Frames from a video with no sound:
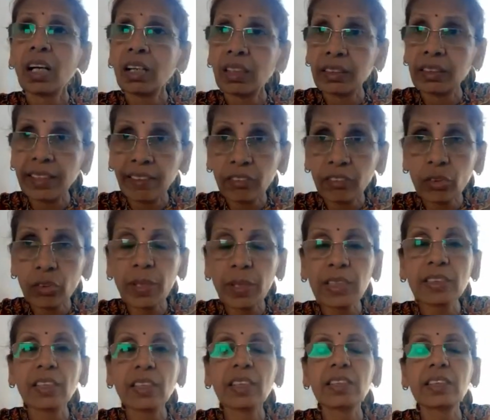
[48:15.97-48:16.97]
Dev Kumar
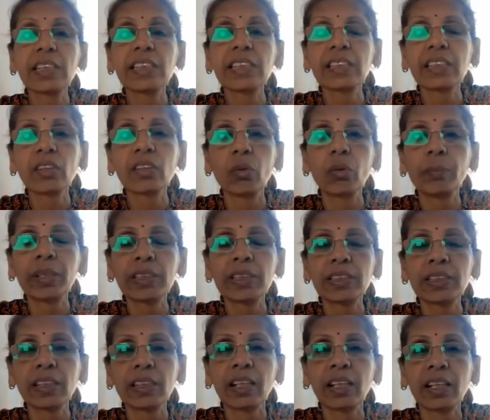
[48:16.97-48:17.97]
sir is teaching,
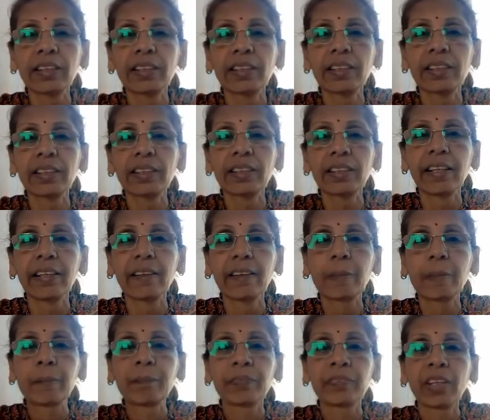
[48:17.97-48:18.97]
Gomats are there,
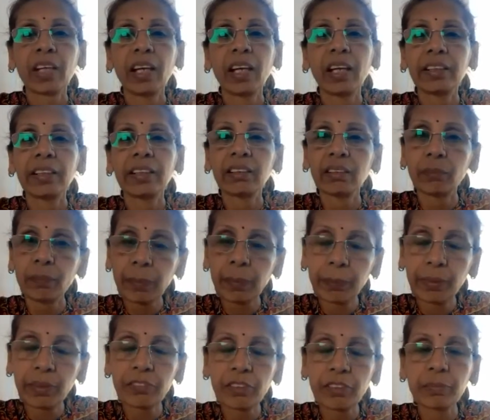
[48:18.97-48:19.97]
and people
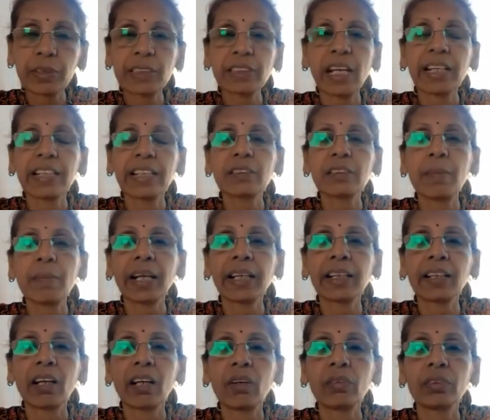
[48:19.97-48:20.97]
from the science
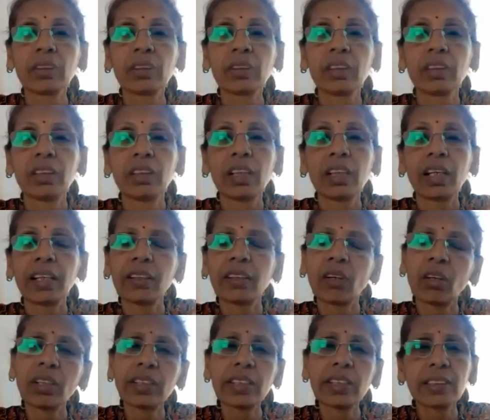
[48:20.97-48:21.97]
background, and
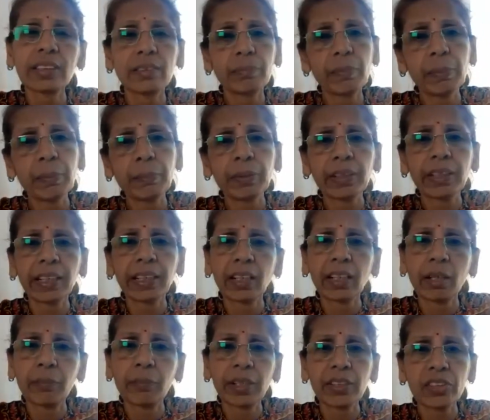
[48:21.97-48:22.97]
all these people, they
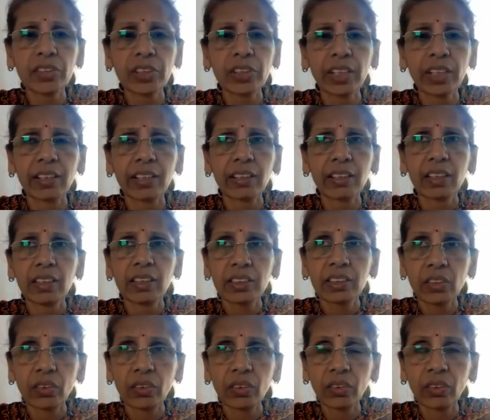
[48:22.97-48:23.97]
come and share.
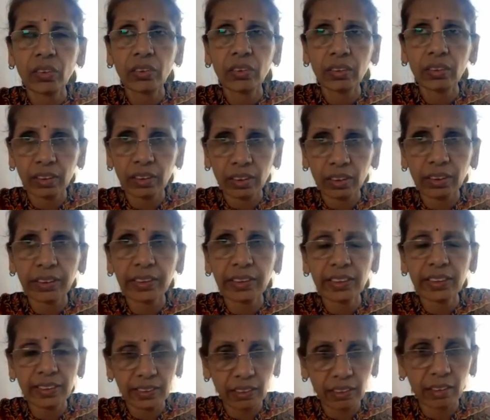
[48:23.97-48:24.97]
So
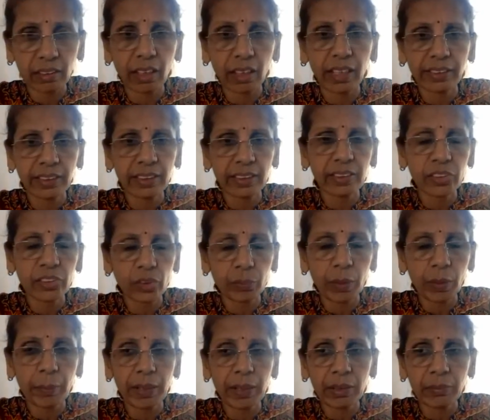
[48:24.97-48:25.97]
yes, I think
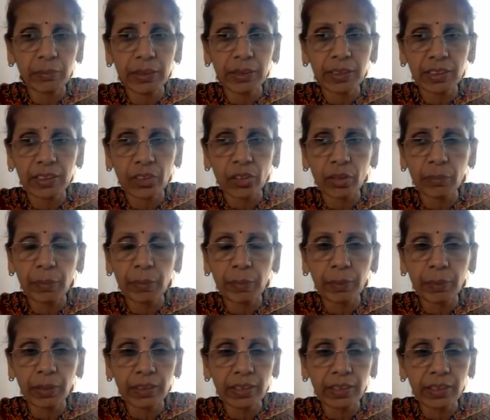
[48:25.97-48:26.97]
Shobha madam you're a
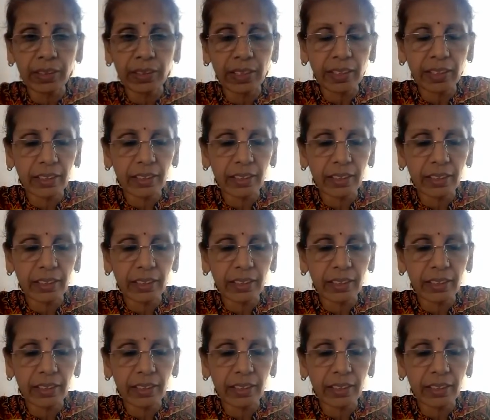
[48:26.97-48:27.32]
member there.